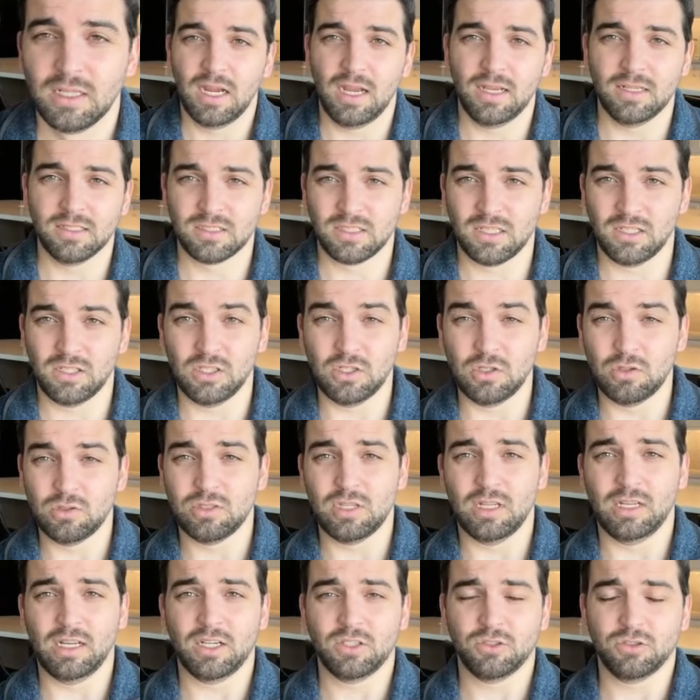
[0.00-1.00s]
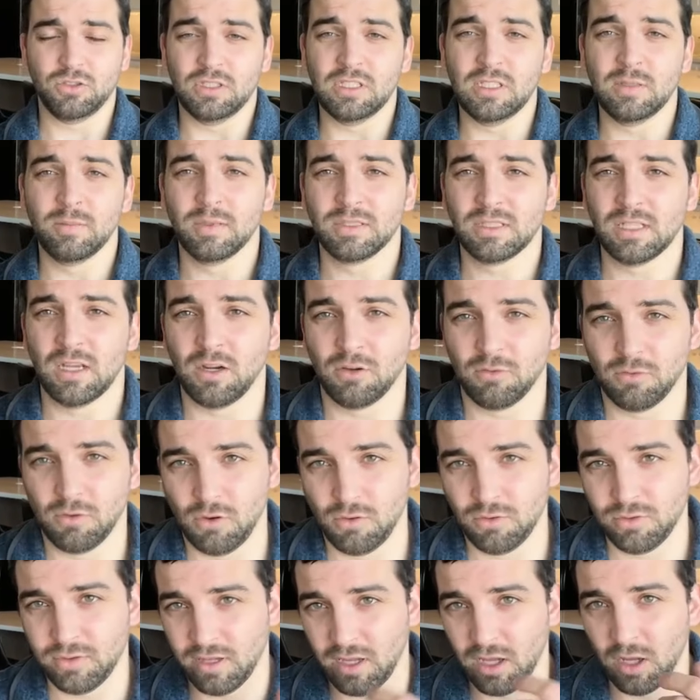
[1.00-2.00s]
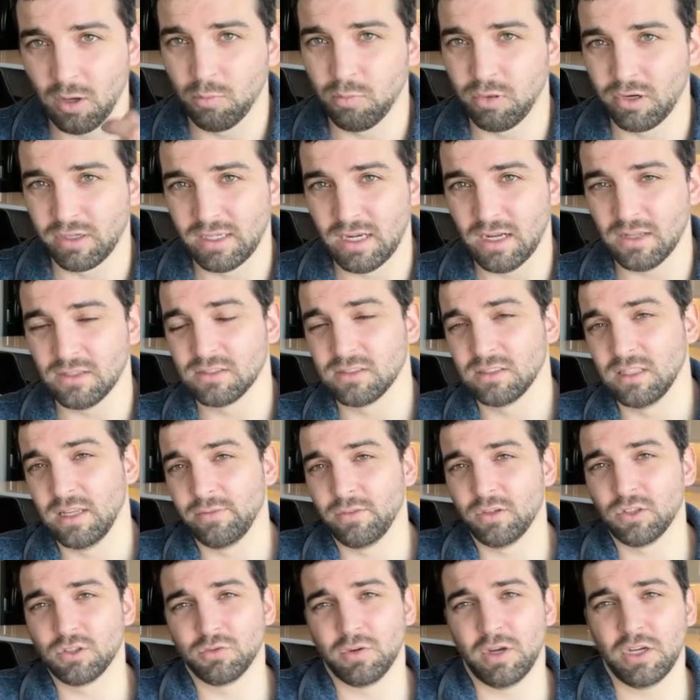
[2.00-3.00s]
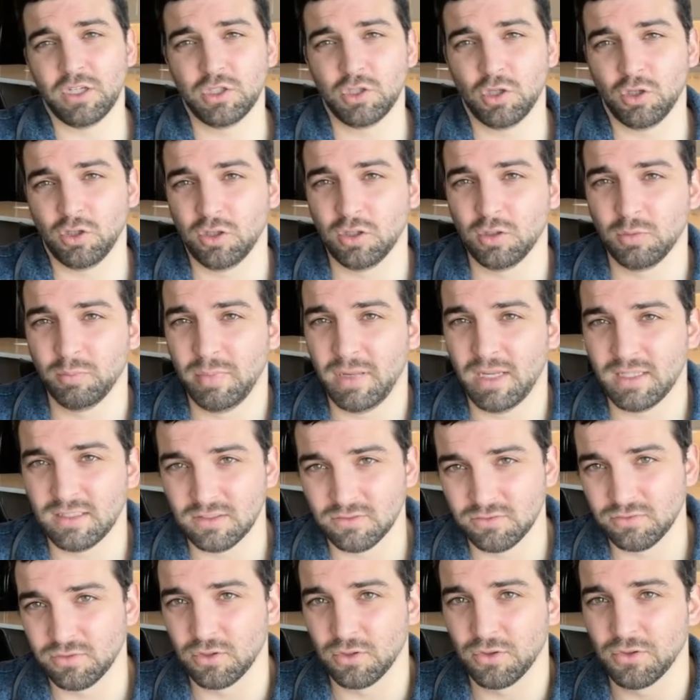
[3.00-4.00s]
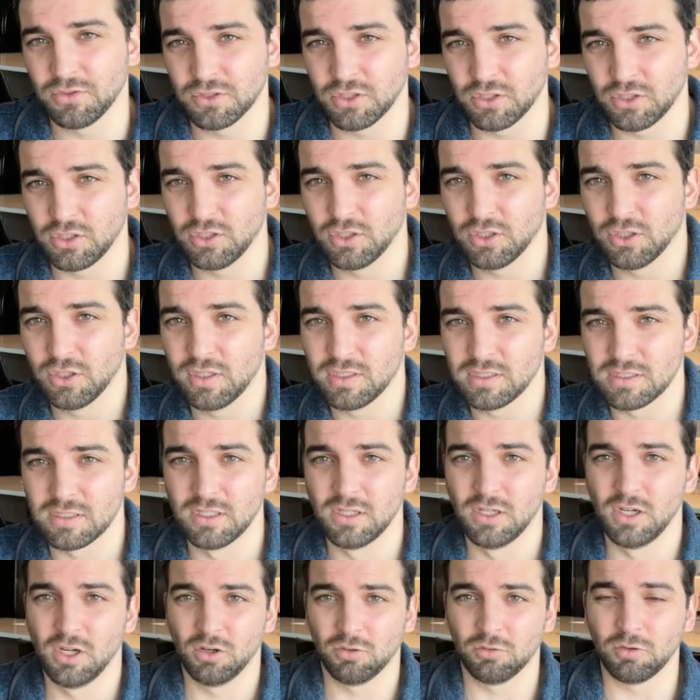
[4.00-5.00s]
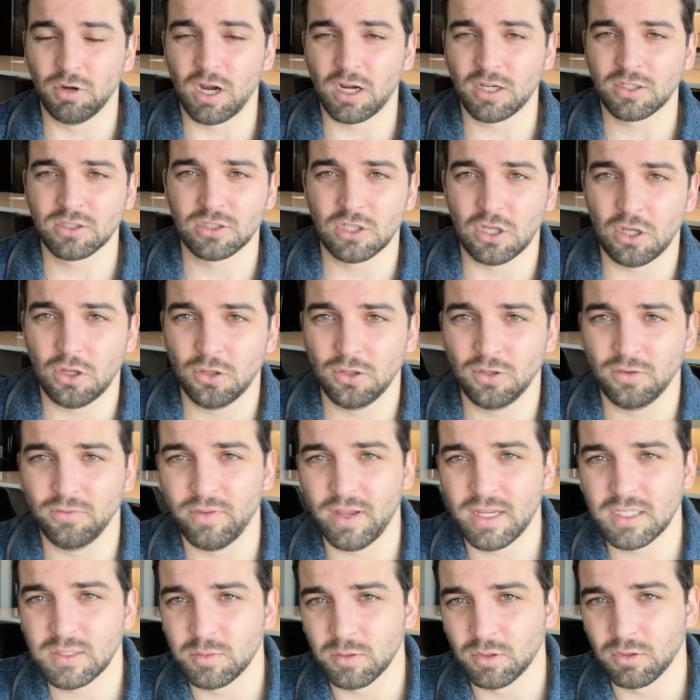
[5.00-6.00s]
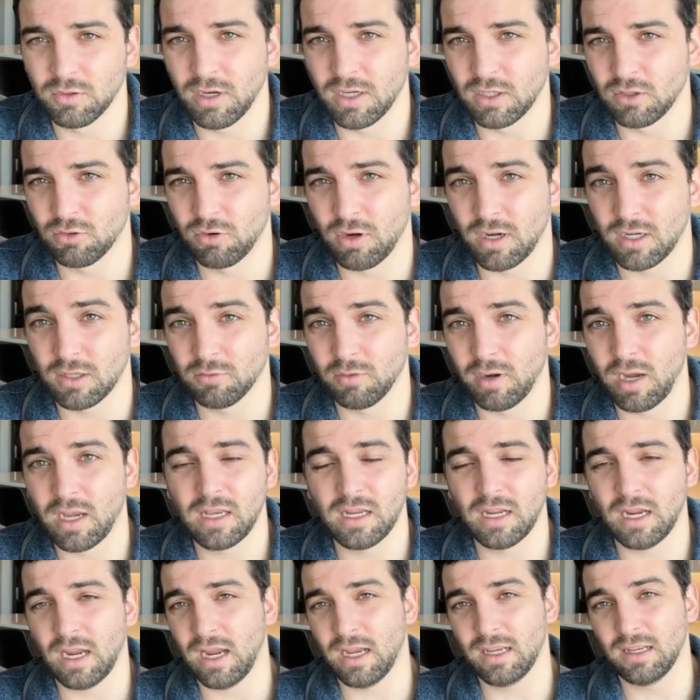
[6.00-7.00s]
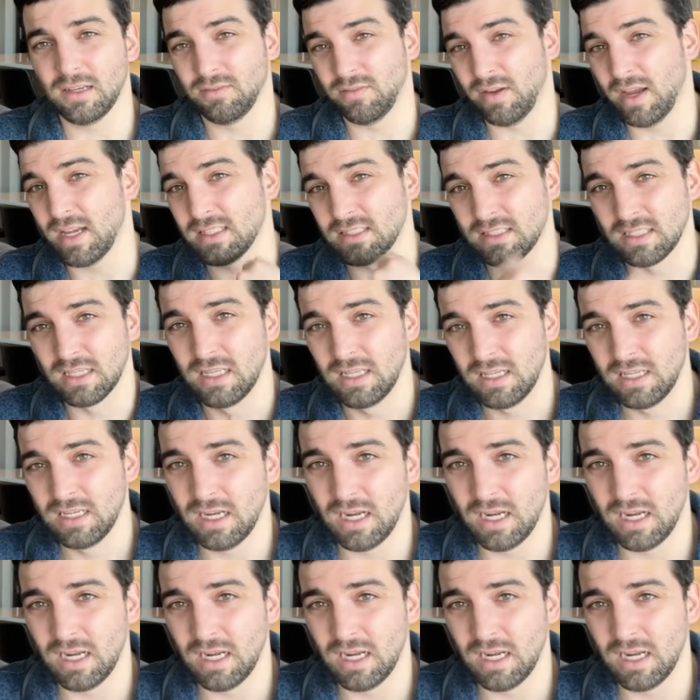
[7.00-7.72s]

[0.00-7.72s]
and it's going to use that extra EBITDA growth to help bring down its leverage ratio a little bit to further secure its rock-solid investment-grade credit rating and invest